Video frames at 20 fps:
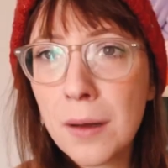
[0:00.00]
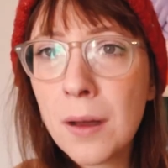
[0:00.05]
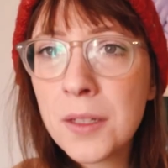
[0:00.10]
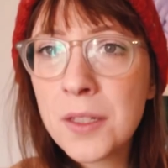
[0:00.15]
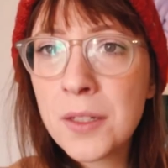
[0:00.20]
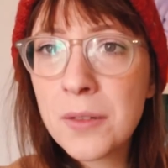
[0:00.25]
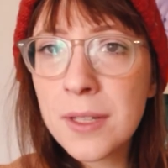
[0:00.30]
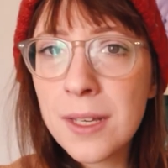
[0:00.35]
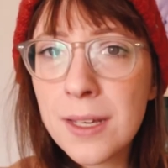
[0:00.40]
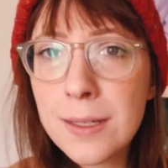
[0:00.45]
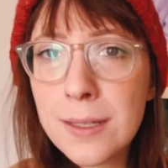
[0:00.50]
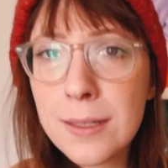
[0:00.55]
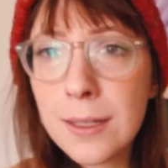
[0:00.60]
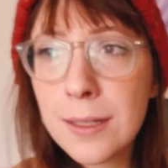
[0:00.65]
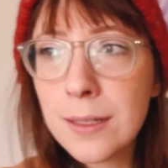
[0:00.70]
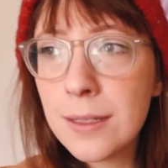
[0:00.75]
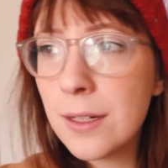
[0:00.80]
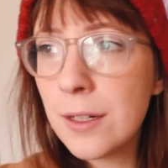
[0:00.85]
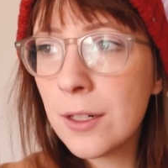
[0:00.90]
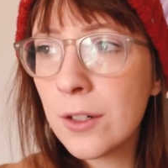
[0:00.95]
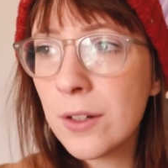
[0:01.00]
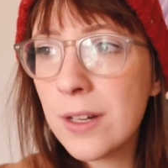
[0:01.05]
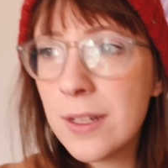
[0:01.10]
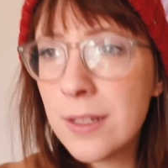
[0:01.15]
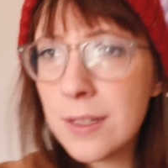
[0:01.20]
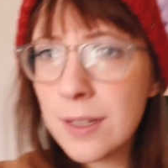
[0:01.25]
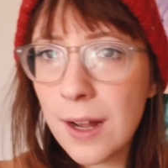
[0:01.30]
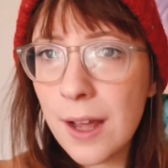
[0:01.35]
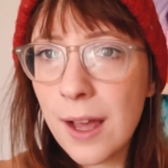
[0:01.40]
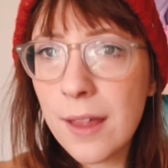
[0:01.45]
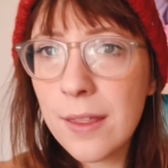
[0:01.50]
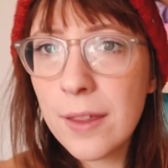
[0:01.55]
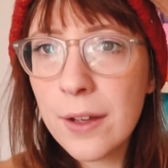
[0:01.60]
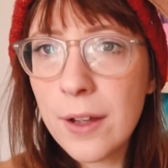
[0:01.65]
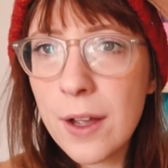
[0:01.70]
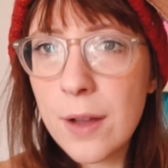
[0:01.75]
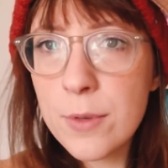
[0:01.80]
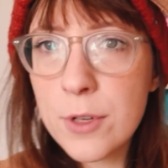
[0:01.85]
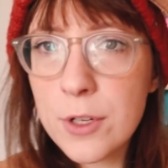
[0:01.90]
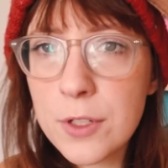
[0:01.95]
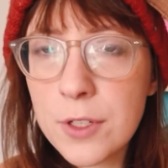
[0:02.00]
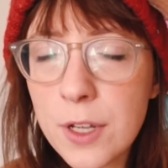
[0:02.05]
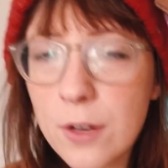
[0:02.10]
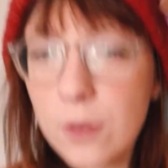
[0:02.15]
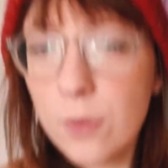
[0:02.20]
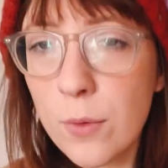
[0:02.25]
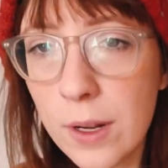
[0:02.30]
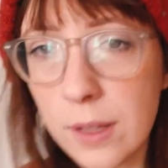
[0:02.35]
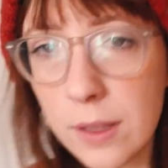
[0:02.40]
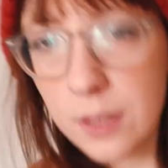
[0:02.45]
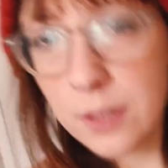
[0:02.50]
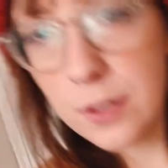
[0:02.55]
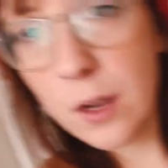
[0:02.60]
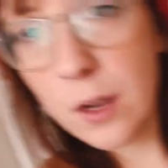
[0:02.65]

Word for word: Also, it's like 60 degrees today. I think I'm just gonna wear